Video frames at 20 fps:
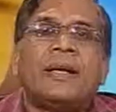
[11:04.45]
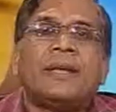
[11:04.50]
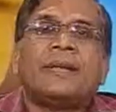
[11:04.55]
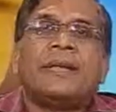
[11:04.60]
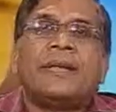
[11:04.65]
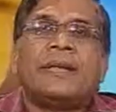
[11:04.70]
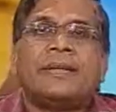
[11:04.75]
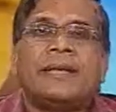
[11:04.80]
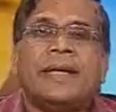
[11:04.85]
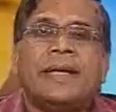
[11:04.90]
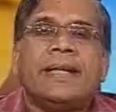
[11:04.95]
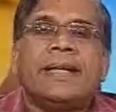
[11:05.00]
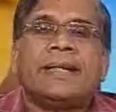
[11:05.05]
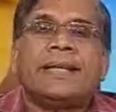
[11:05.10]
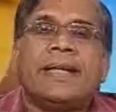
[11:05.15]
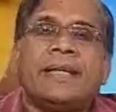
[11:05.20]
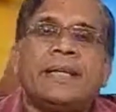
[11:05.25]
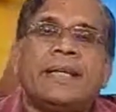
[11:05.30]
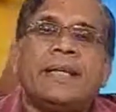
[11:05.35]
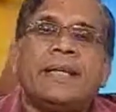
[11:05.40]
there is
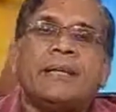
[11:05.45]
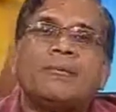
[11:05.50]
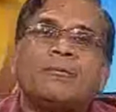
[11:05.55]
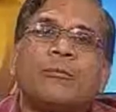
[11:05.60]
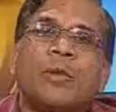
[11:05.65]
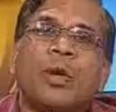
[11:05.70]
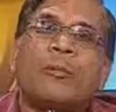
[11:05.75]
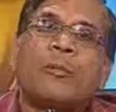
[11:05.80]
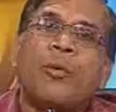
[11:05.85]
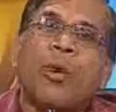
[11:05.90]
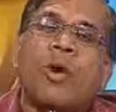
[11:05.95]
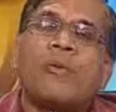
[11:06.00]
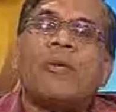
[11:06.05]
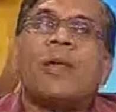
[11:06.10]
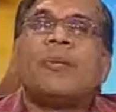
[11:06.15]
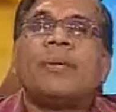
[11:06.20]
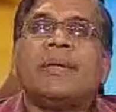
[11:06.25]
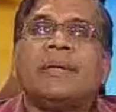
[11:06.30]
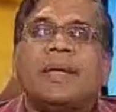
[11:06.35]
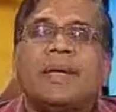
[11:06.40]
any
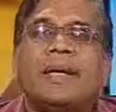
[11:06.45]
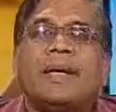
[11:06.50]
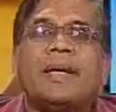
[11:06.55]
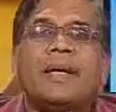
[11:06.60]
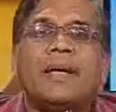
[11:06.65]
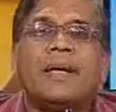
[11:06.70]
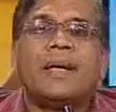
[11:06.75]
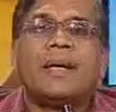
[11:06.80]
problem in the